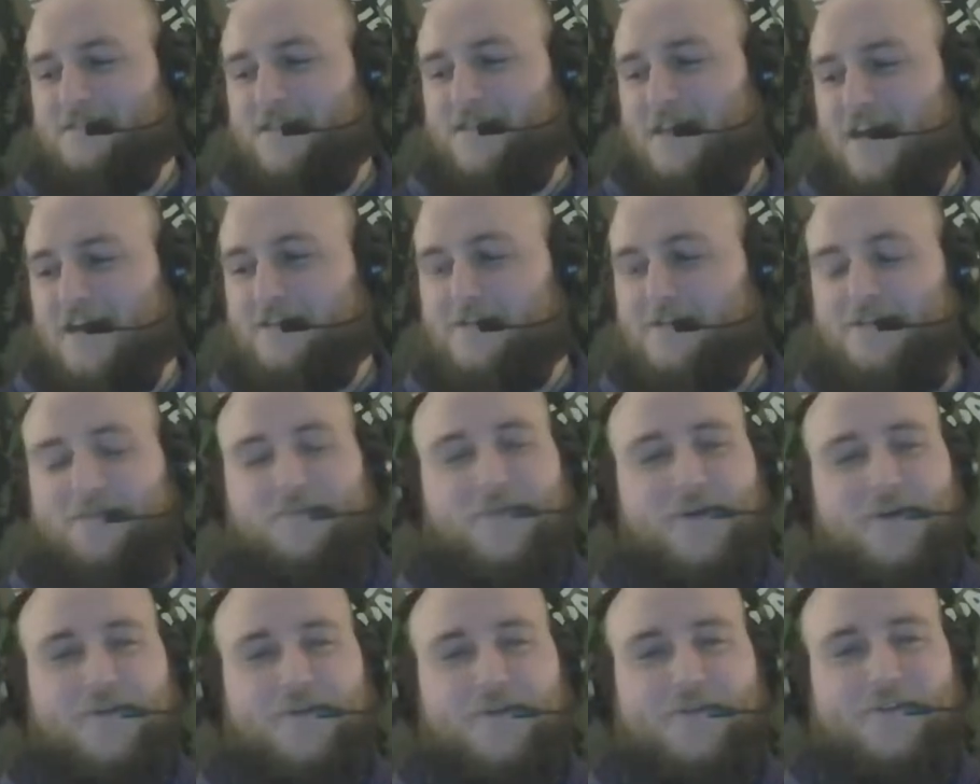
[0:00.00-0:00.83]
We got
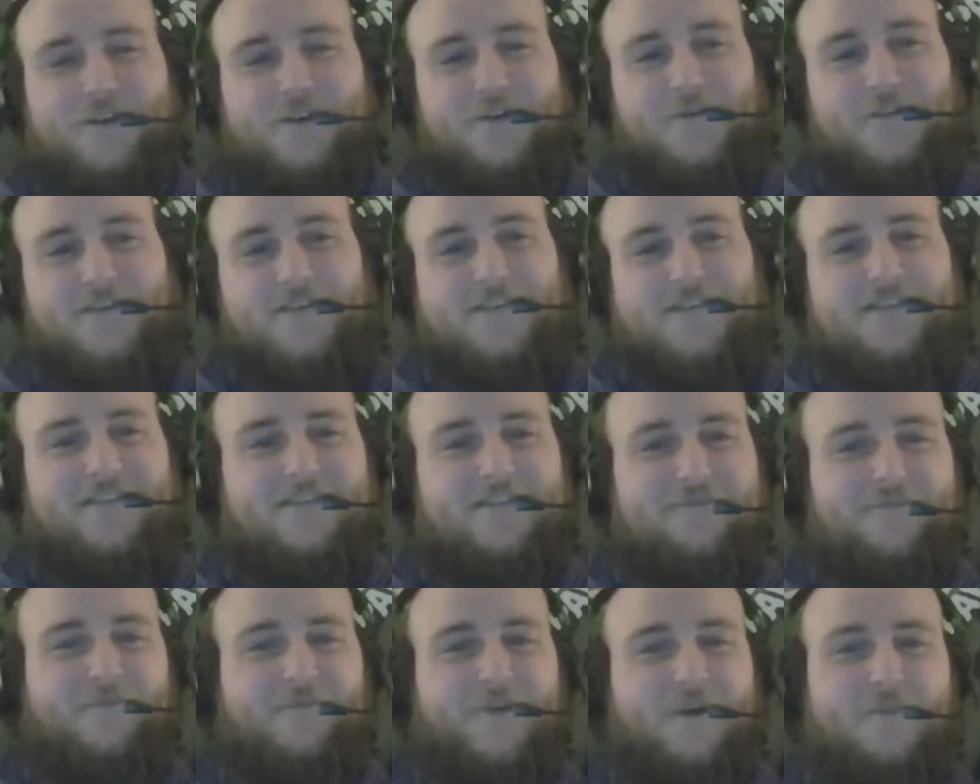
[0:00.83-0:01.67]
Jim Knowles
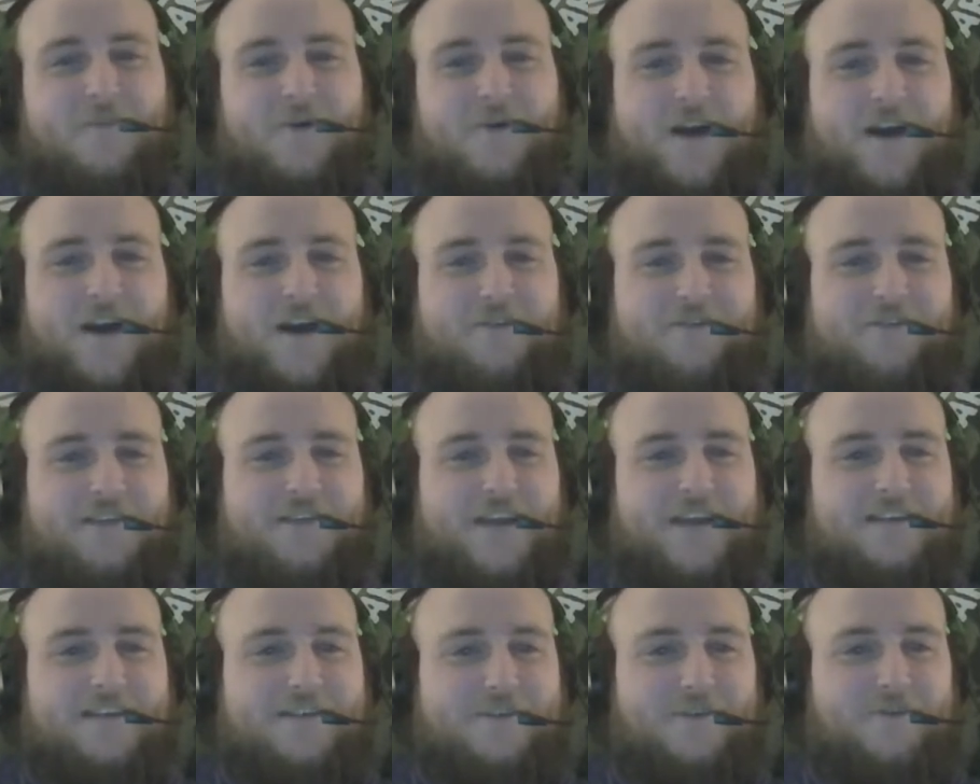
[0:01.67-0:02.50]
going from Ohio
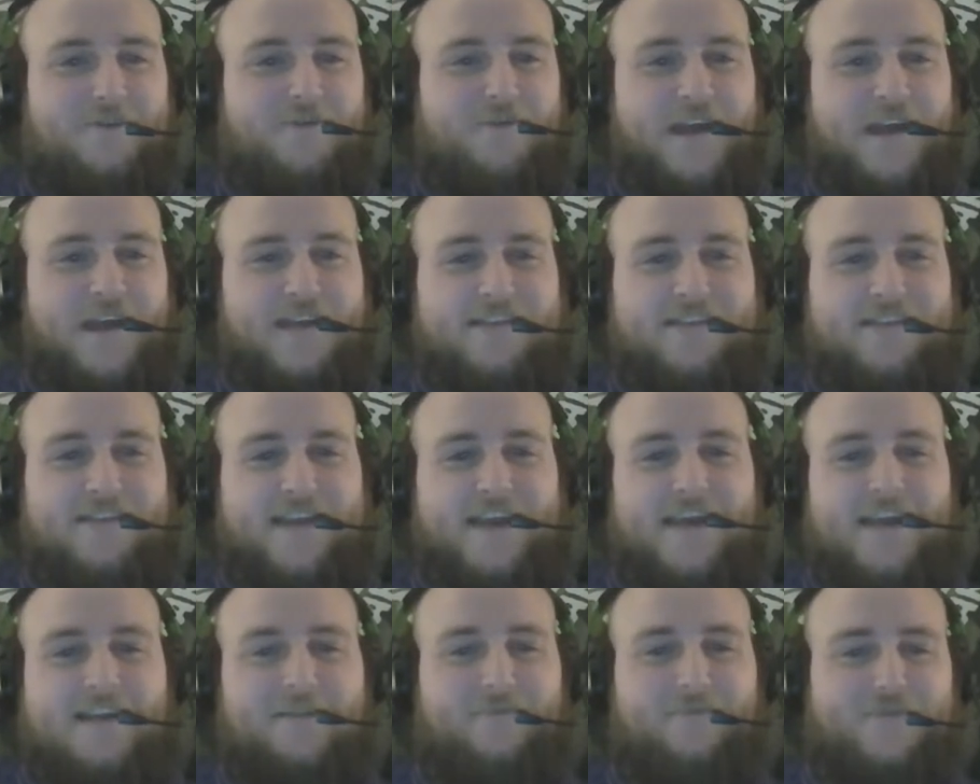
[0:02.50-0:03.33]
State to Penn
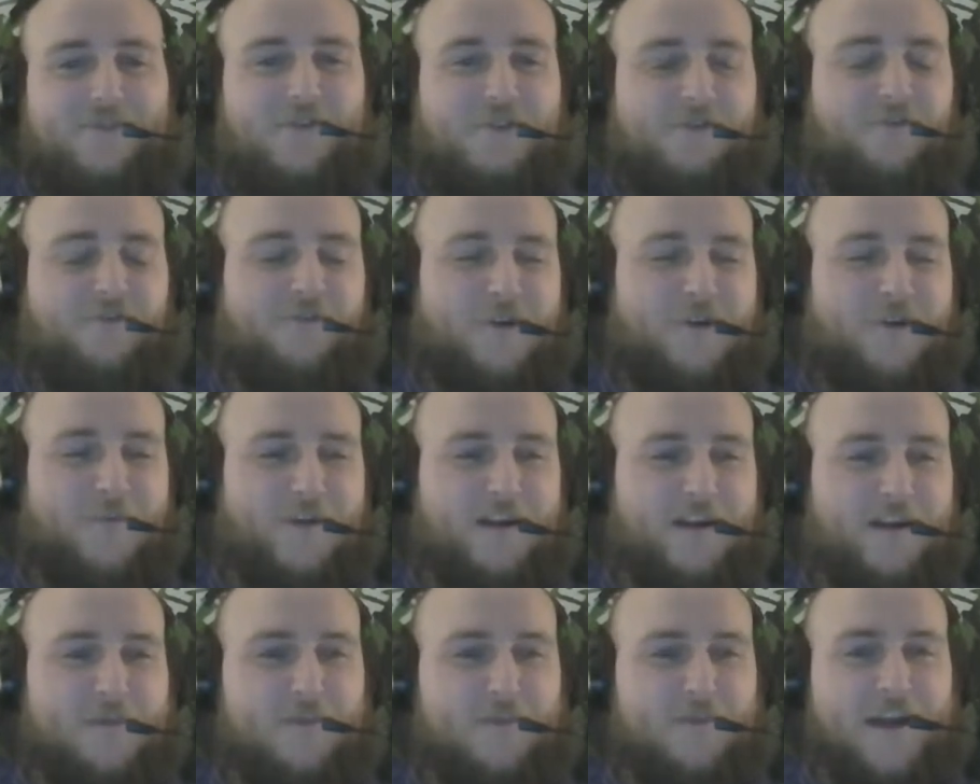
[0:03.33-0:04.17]
State, I'm sure for a
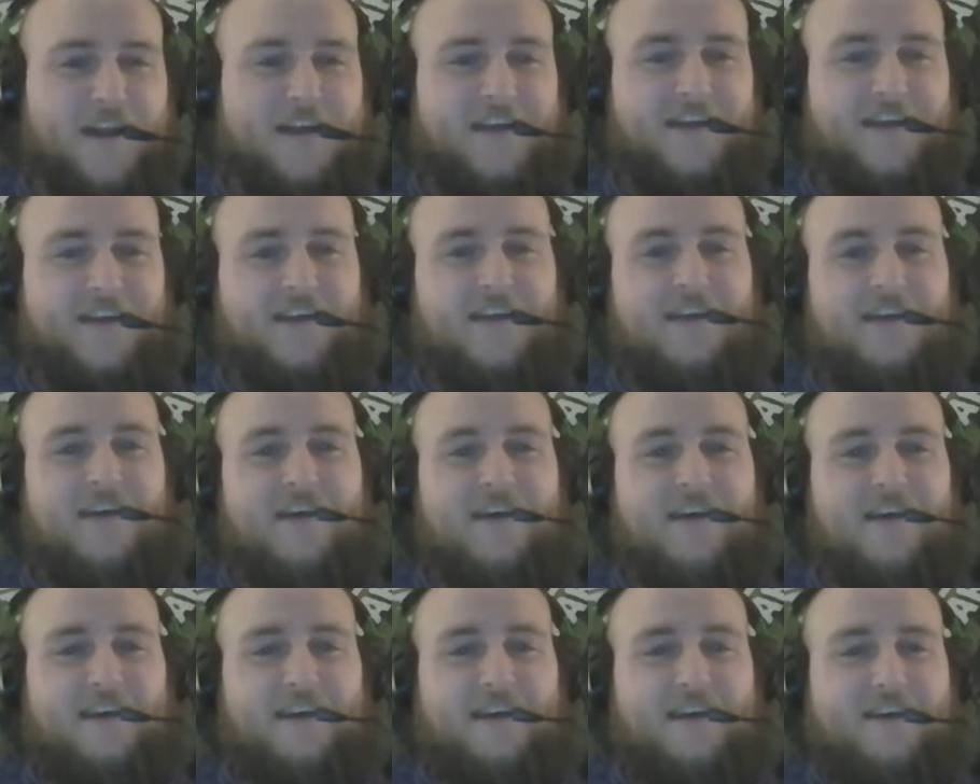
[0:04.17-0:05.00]
pretty penny.
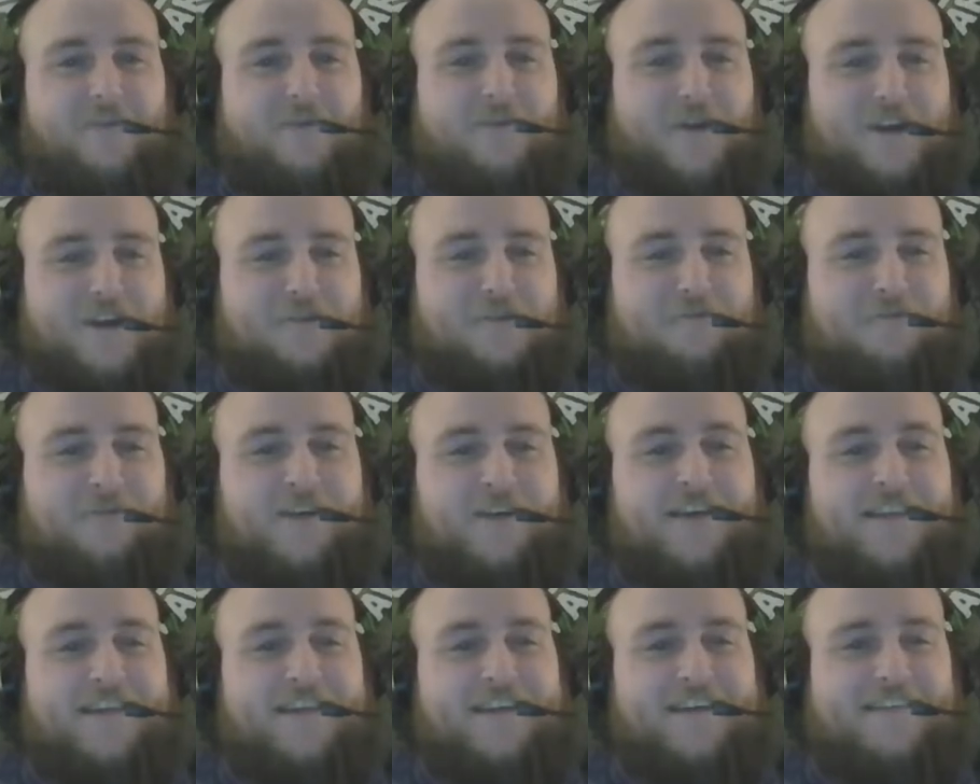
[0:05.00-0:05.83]
What are your
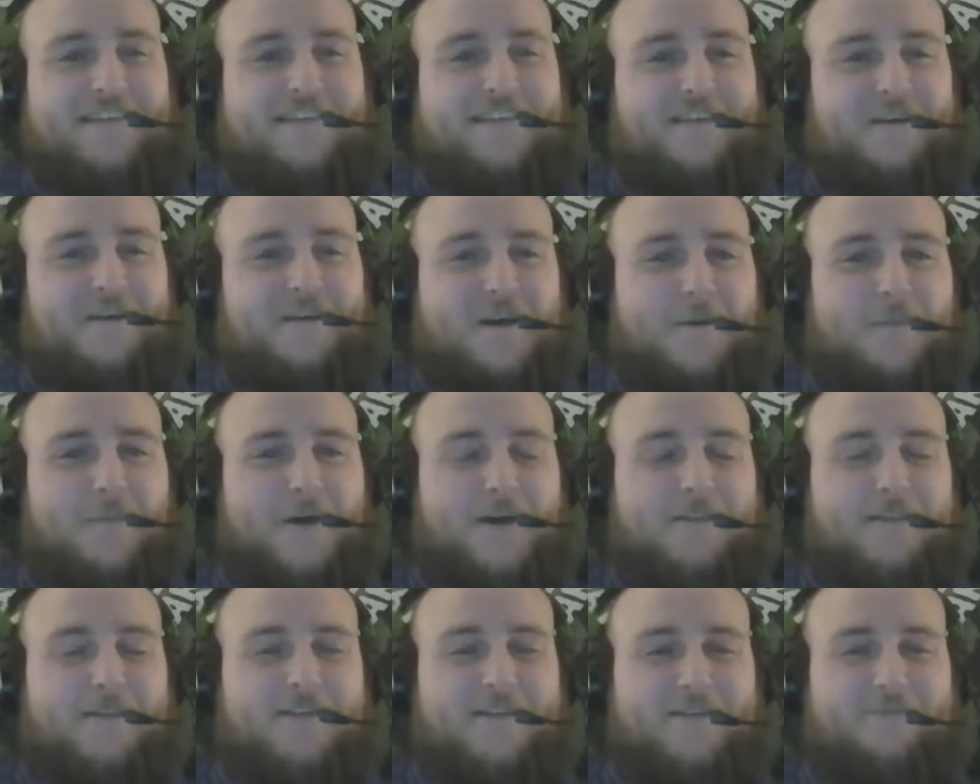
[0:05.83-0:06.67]
feelings
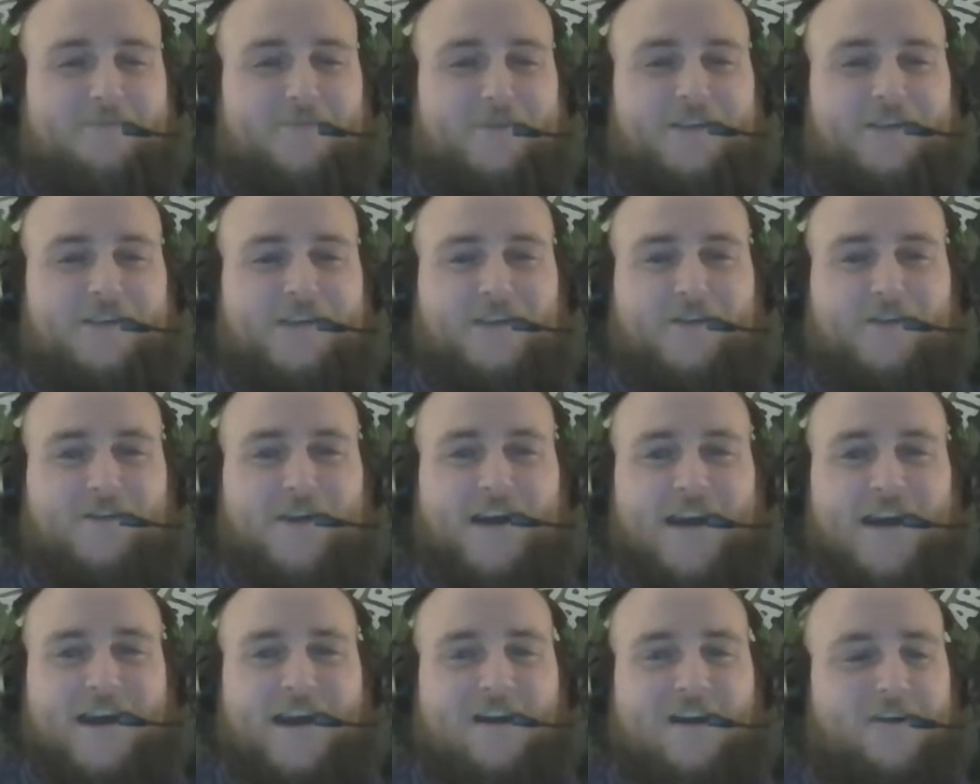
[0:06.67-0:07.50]
about this
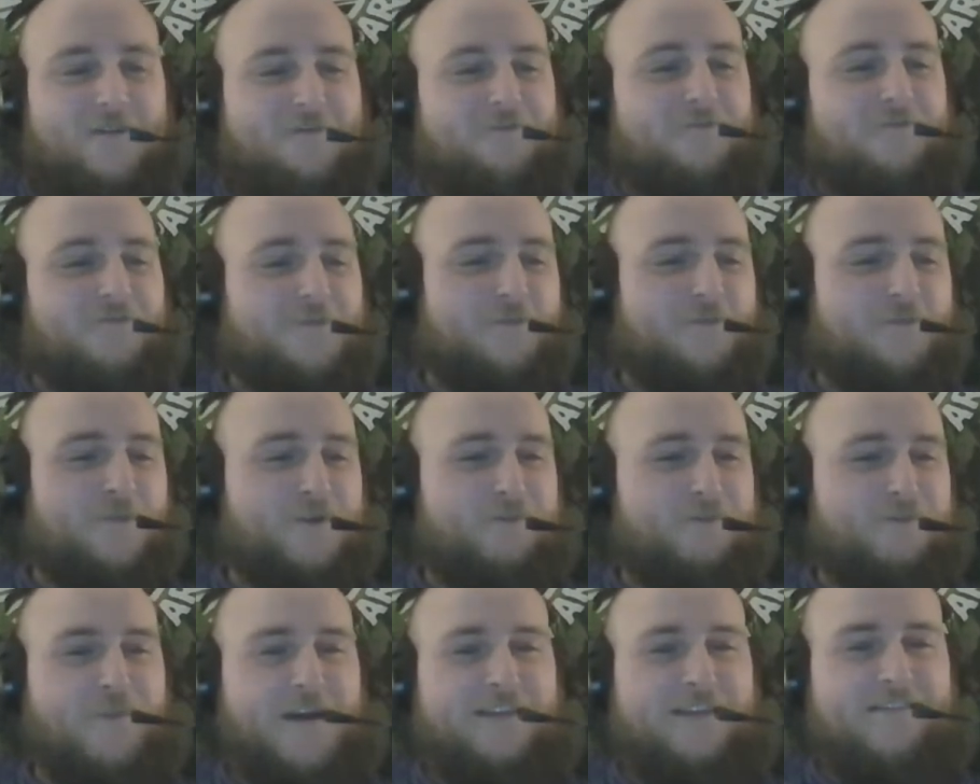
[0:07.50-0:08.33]
particular hire from
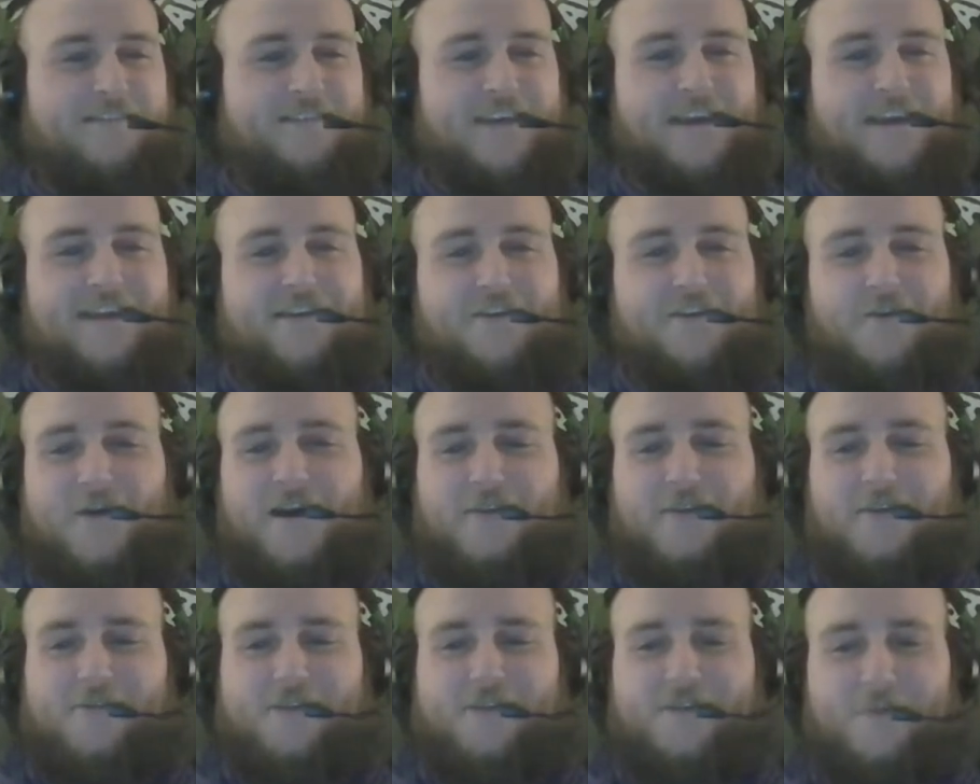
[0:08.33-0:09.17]
both Penn State and
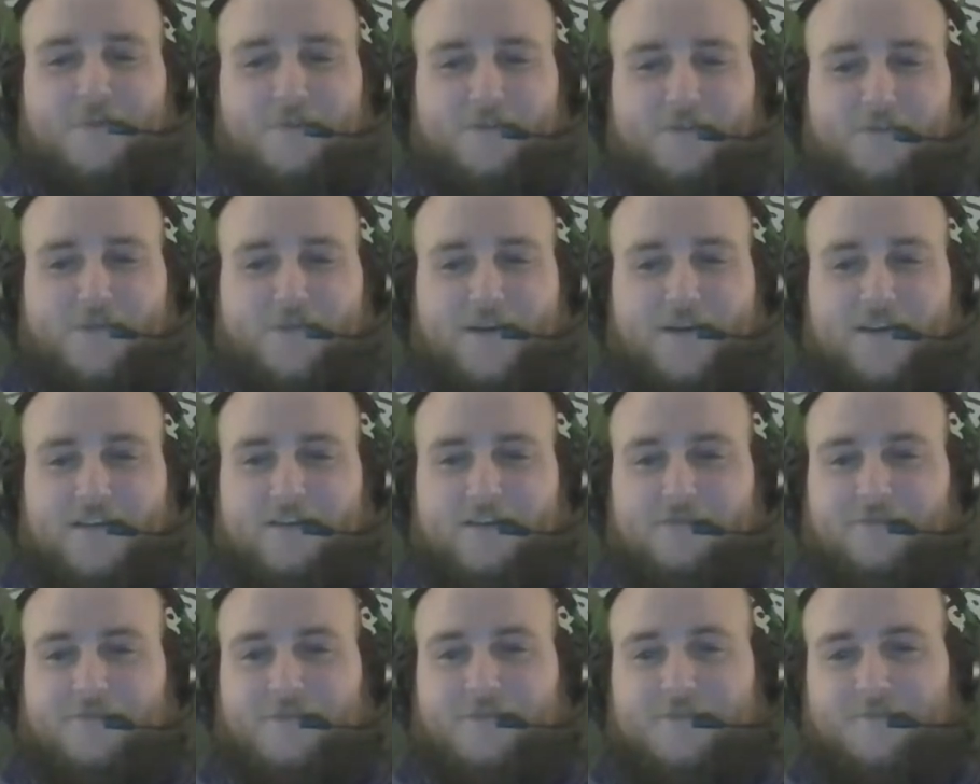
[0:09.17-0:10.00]
Ohio State
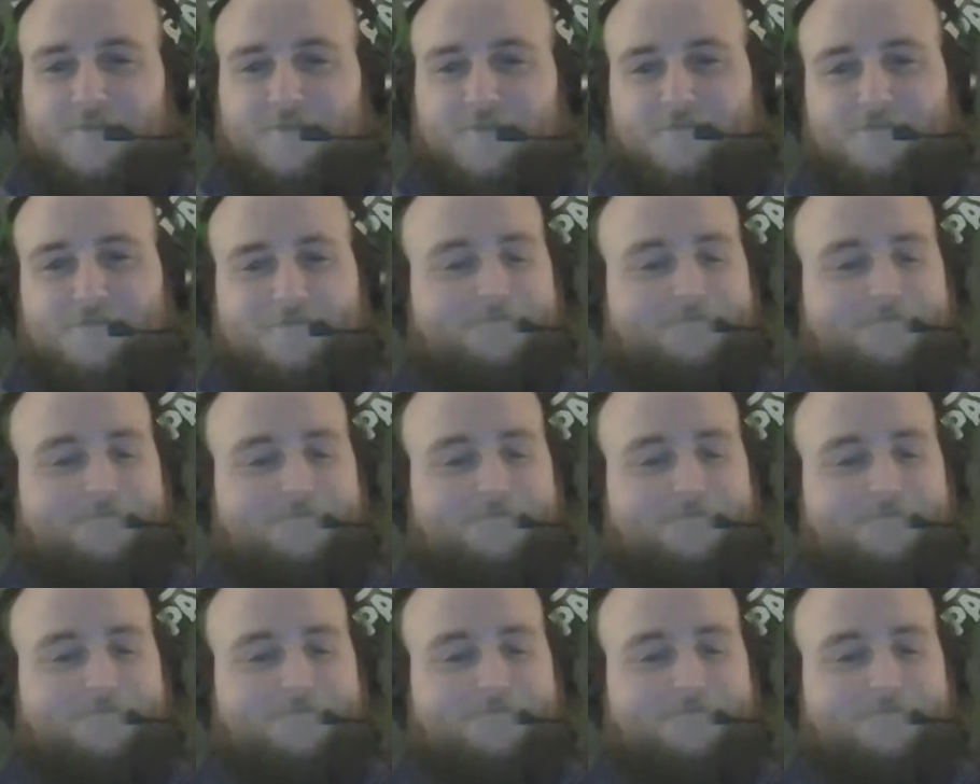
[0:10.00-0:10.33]
perspectives?